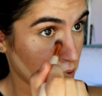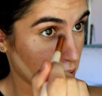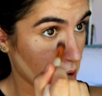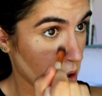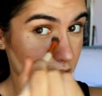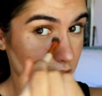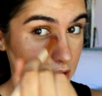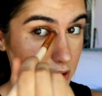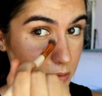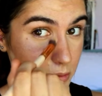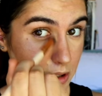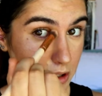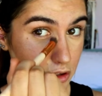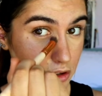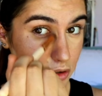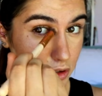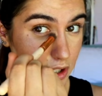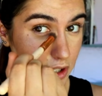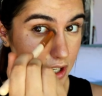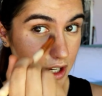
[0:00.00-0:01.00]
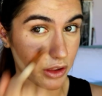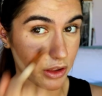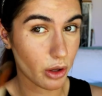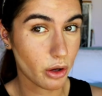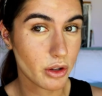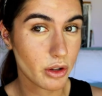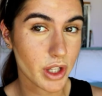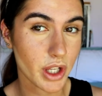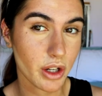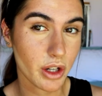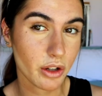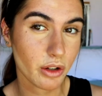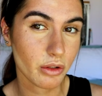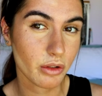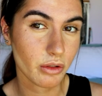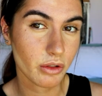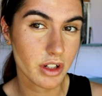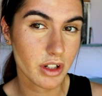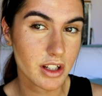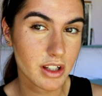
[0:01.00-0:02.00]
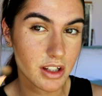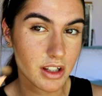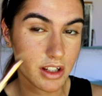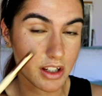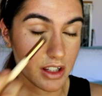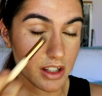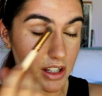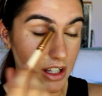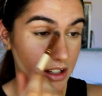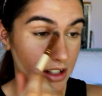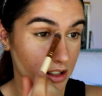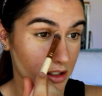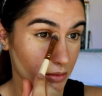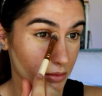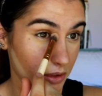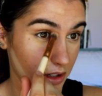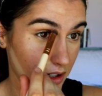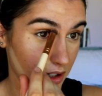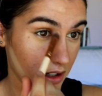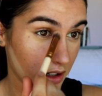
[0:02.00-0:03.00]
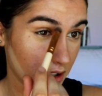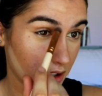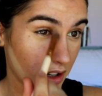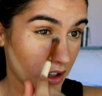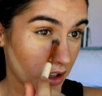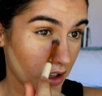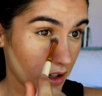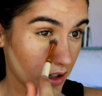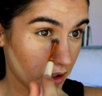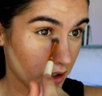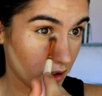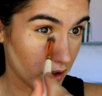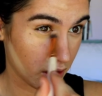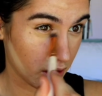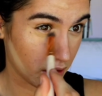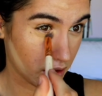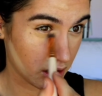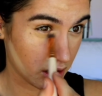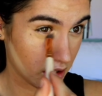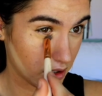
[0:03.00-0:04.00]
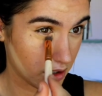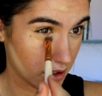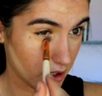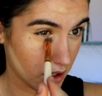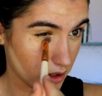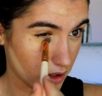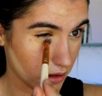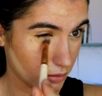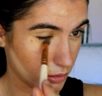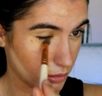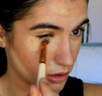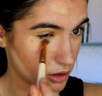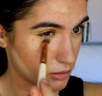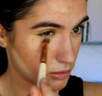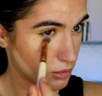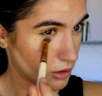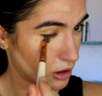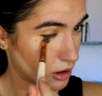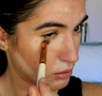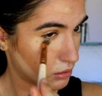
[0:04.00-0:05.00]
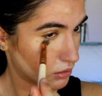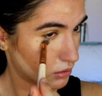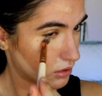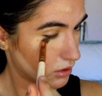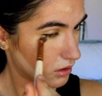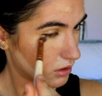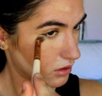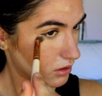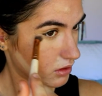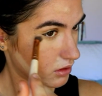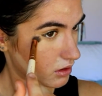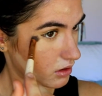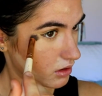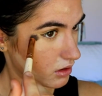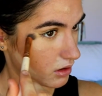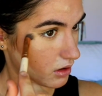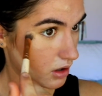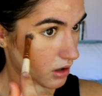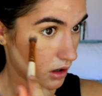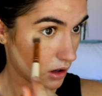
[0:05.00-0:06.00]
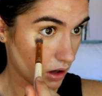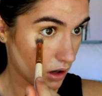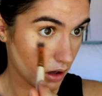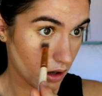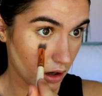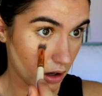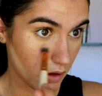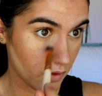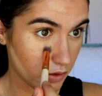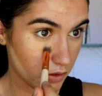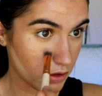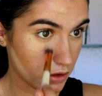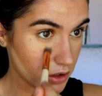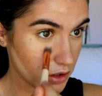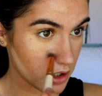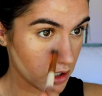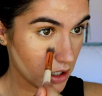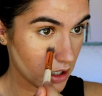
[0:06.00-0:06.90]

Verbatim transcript: Always make sure to get those inner corners because that's where you tend to get the most purple tones. Of course you